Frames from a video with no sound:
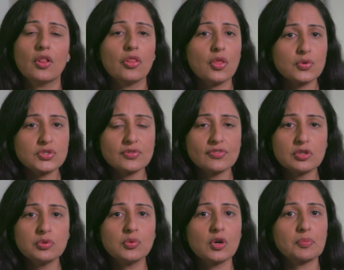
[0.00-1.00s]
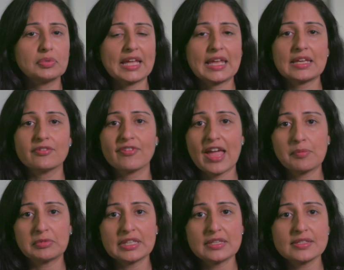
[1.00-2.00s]
Those of you who are planning
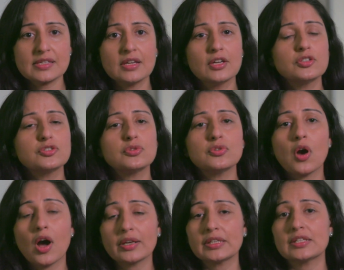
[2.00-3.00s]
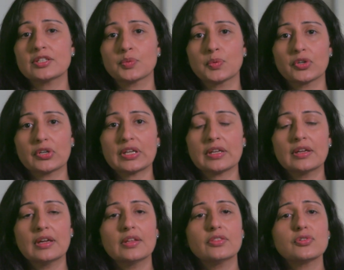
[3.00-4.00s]
families do not need to worry.
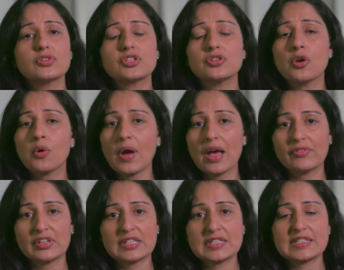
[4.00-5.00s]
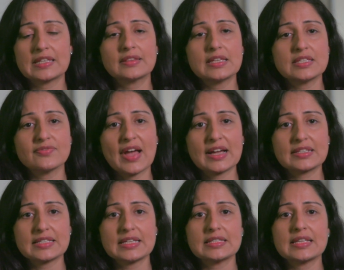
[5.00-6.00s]
There is no evidence that these
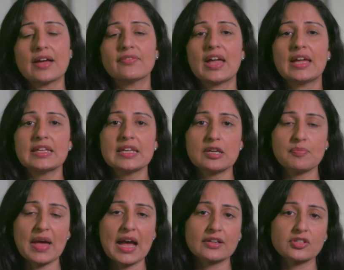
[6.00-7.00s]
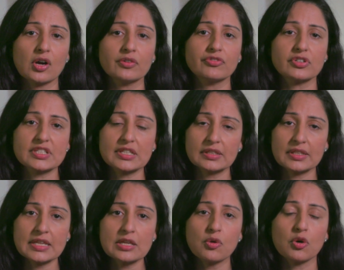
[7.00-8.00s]
vaccines have any impact on
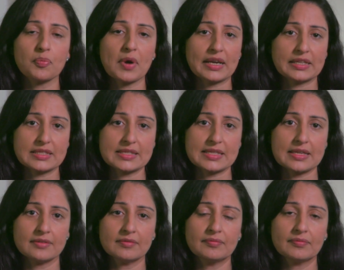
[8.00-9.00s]
fertility or pregnancy.